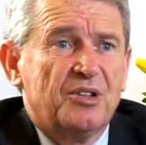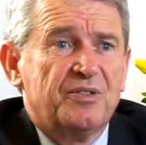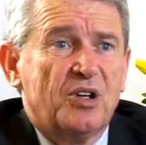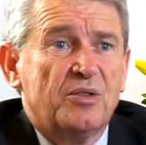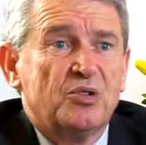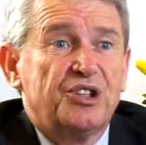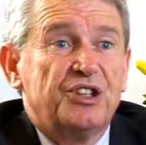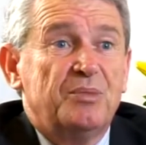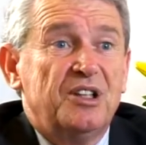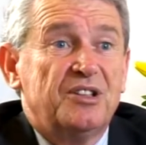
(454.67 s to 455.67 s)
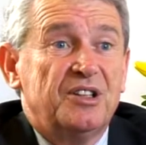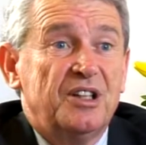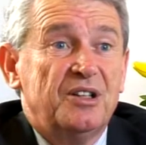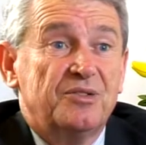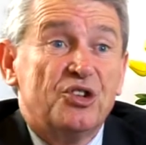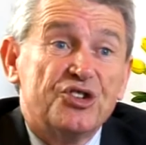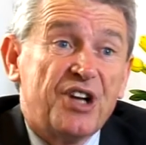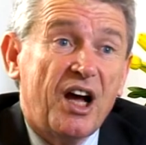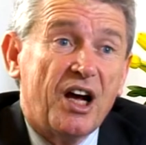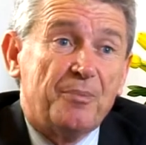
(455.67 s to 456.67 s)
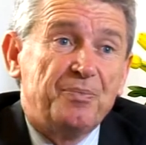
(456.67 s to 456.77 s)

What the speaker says: the 5 or 6 million a year for a start.